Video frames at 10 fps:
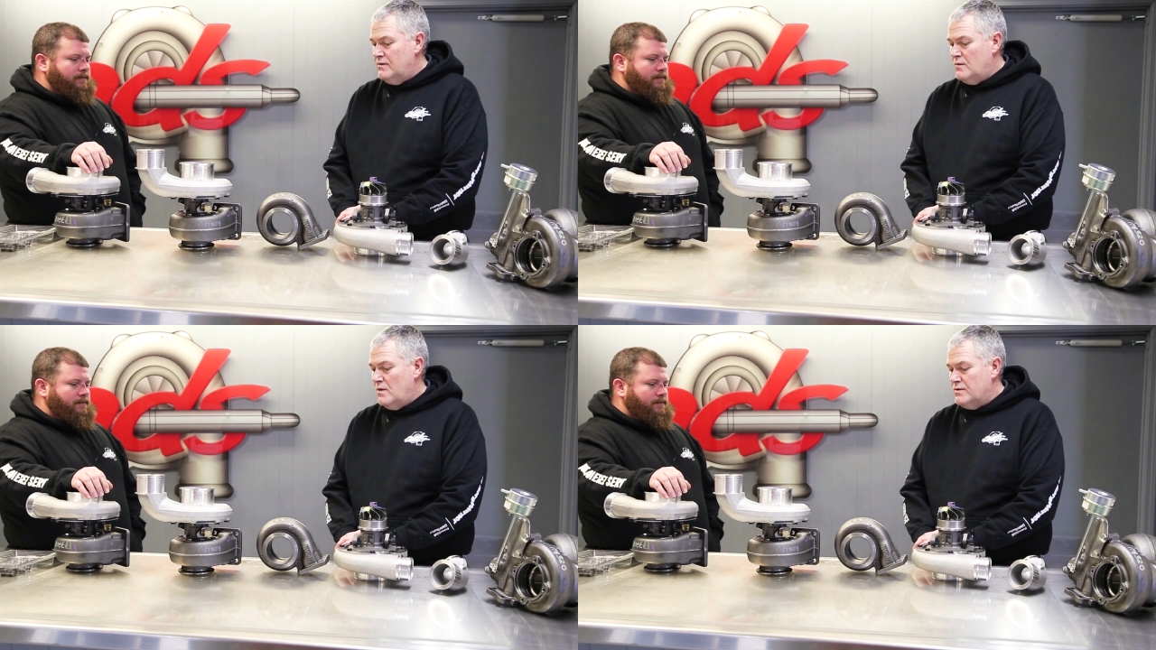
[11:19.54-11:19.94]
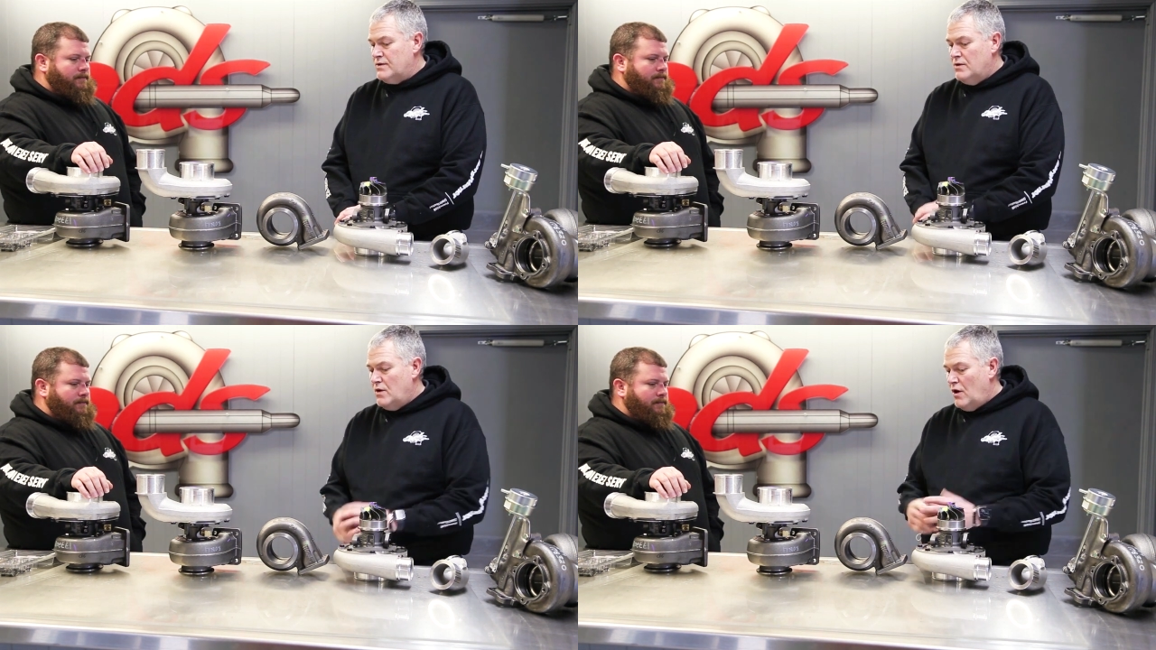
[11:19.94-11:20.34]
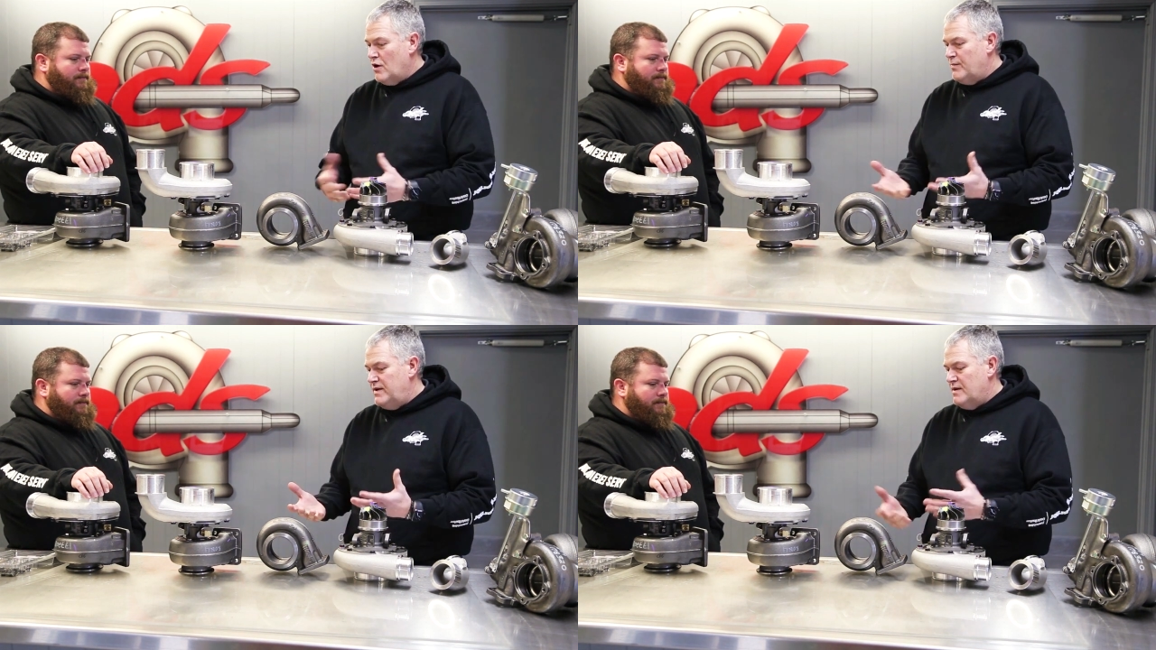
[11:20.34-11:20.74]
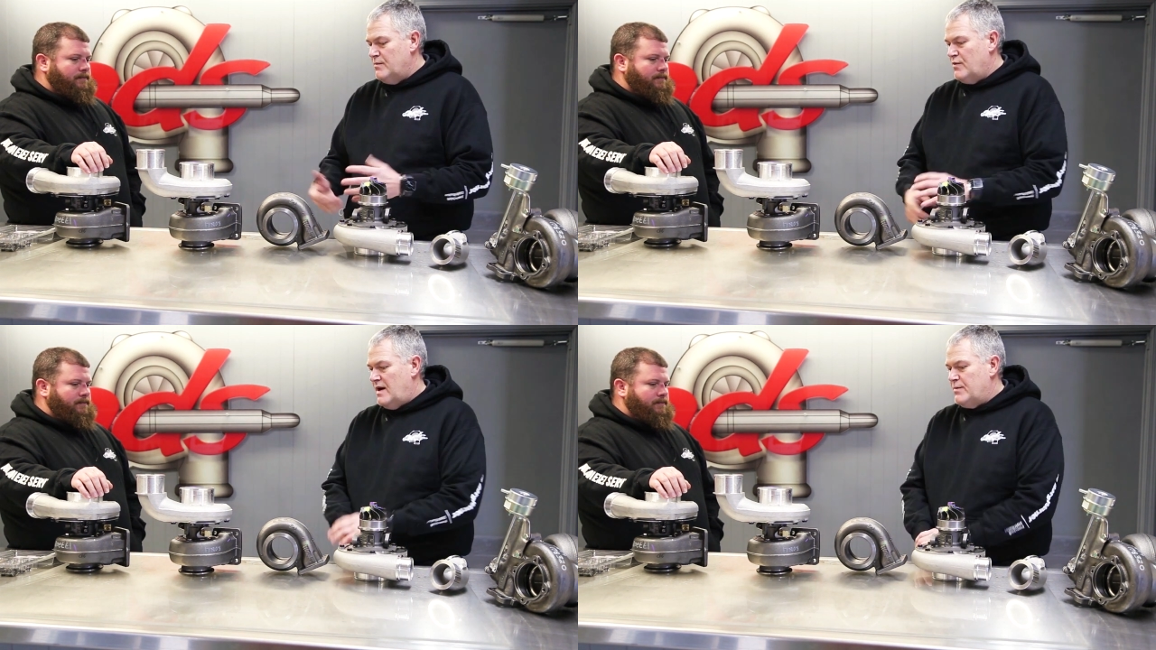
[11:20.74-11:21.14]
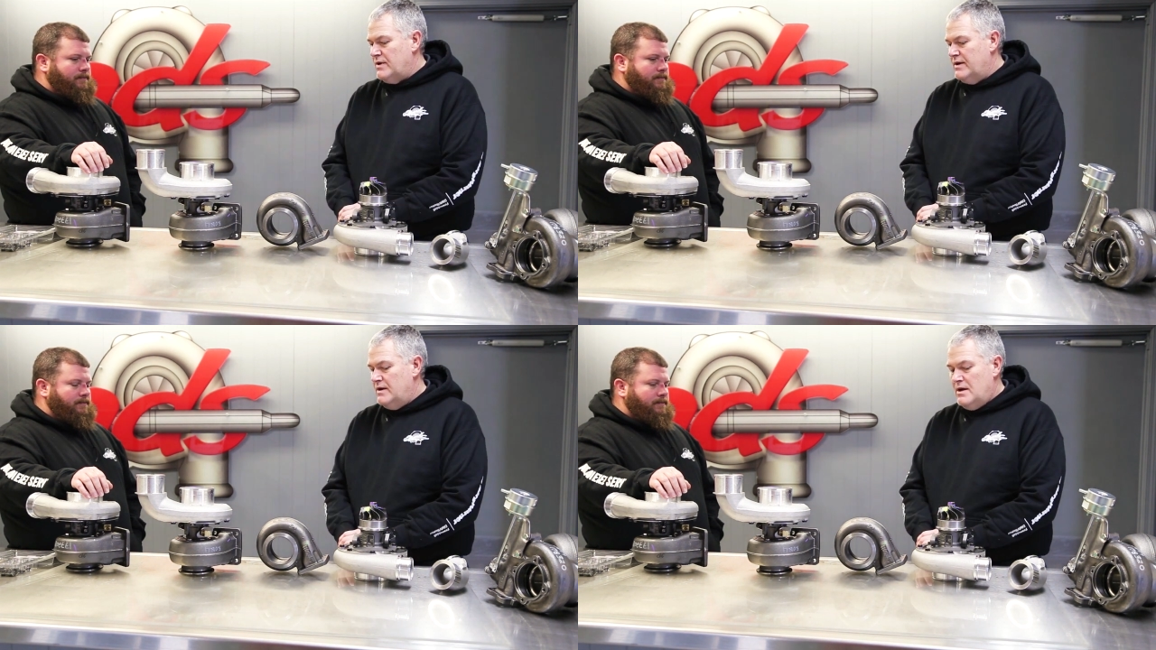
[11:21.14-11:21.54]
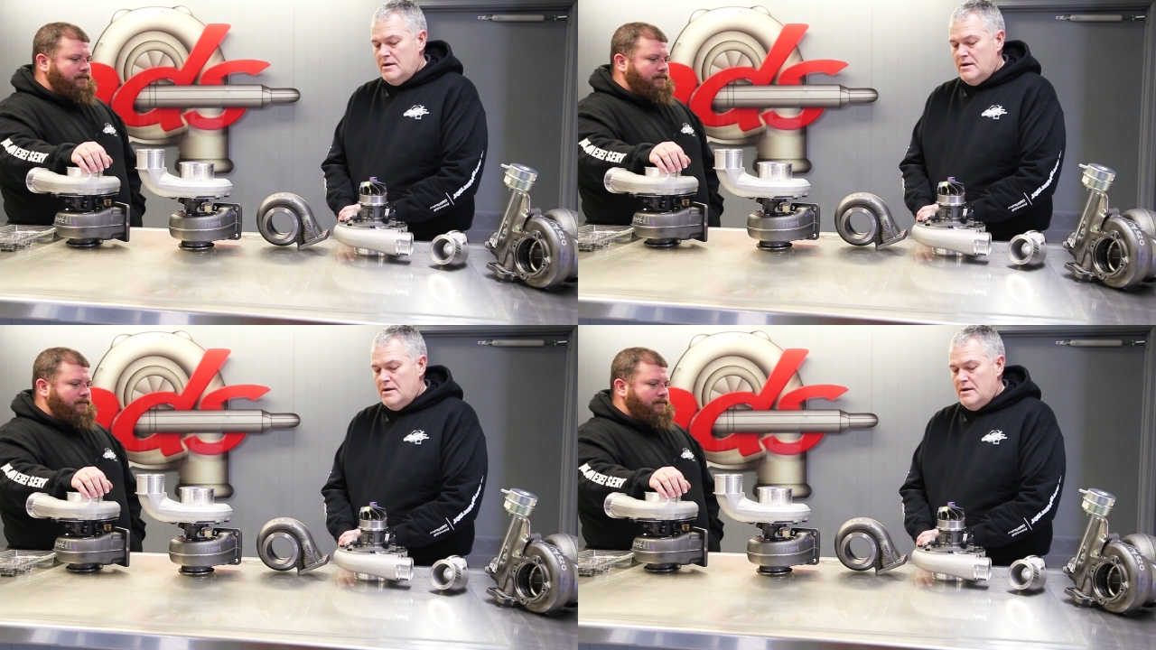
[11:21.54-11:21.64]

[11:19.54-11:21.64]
Speaker 1: It won't RPM properly.